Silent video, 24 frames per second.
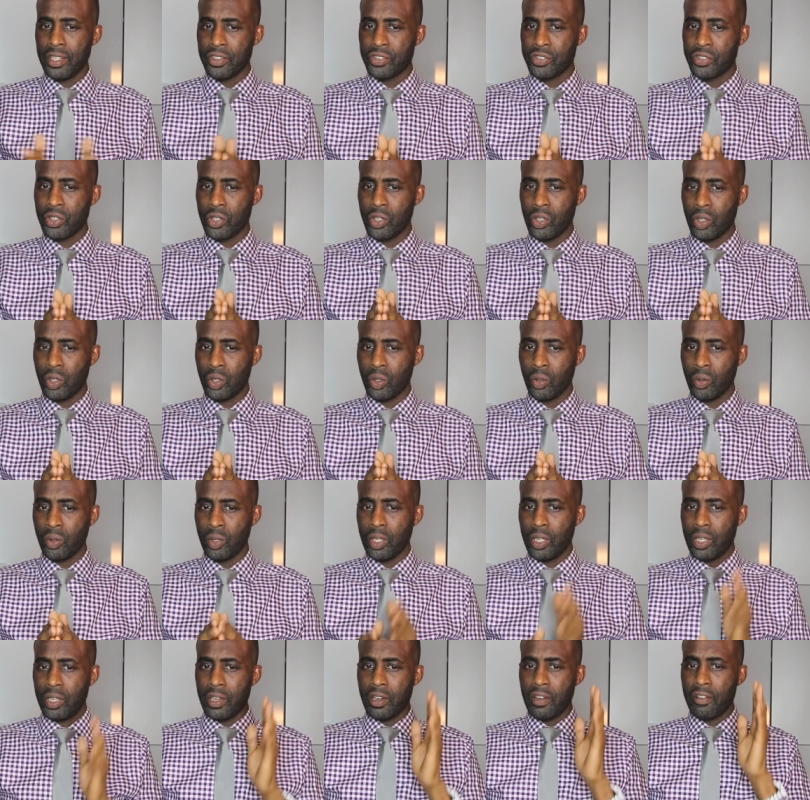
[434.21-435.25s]
So
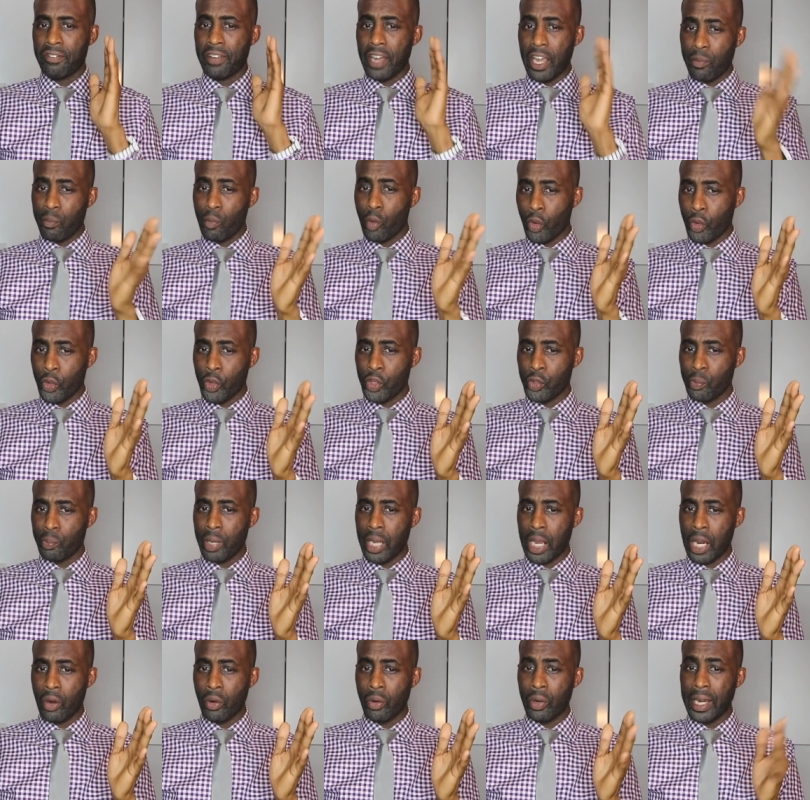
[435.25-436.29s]
5 more
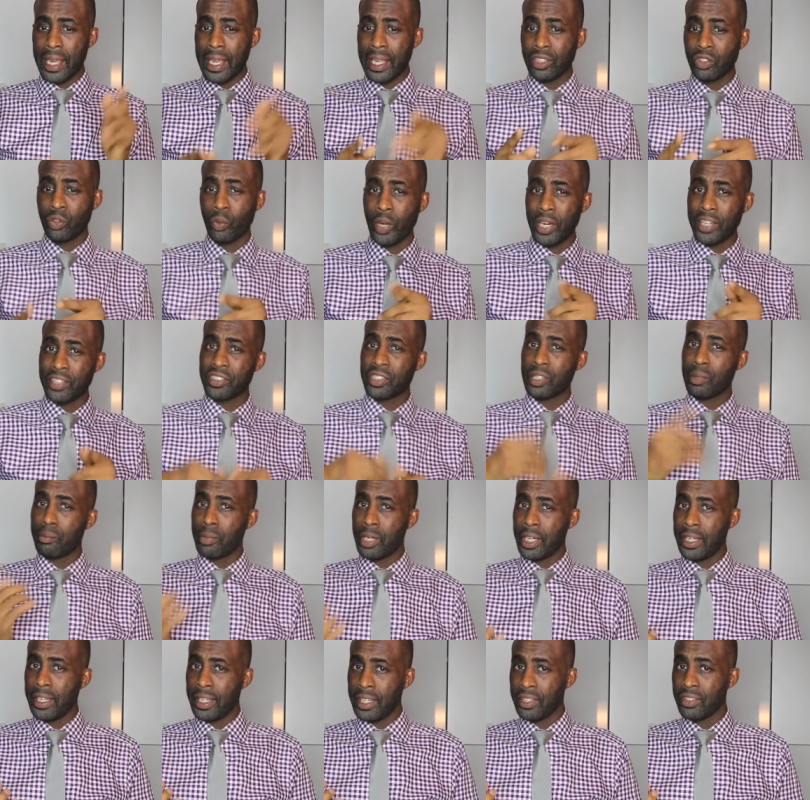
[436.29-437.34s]
horsepower at twice the
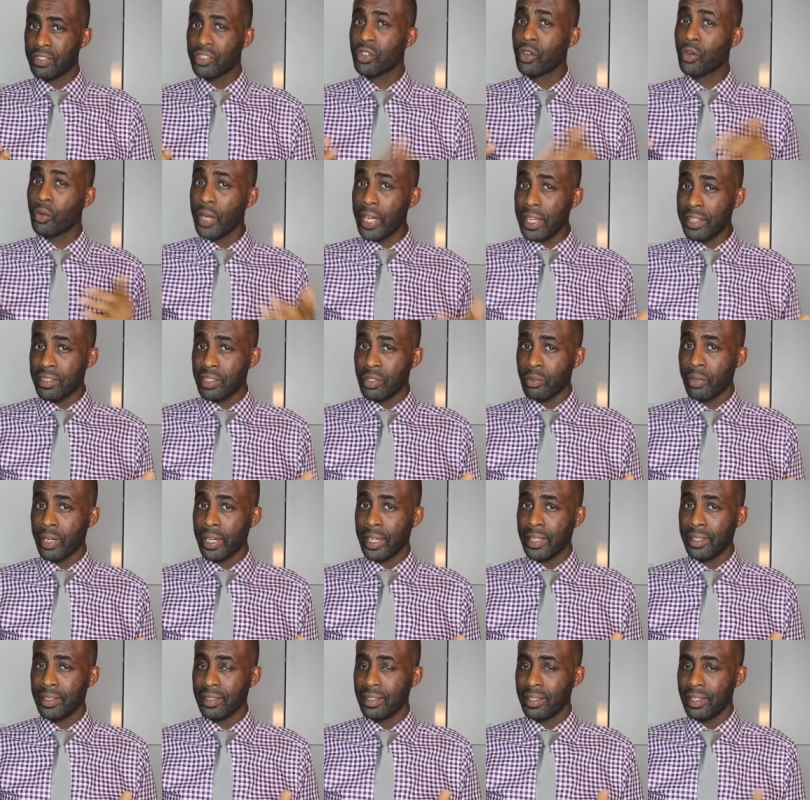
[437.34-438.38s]
money. It's crazy,
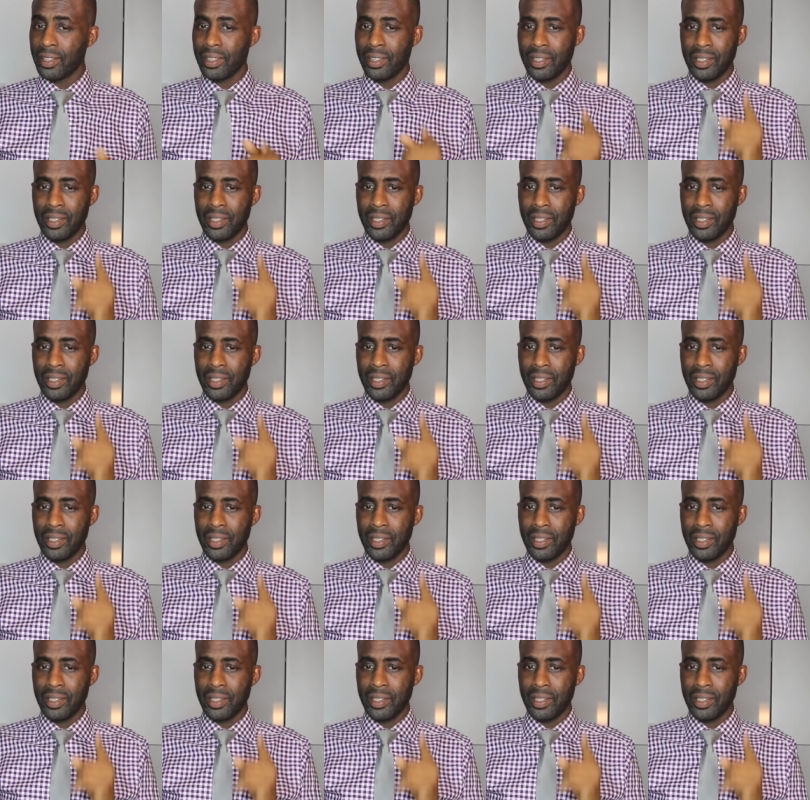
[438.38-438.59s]
right?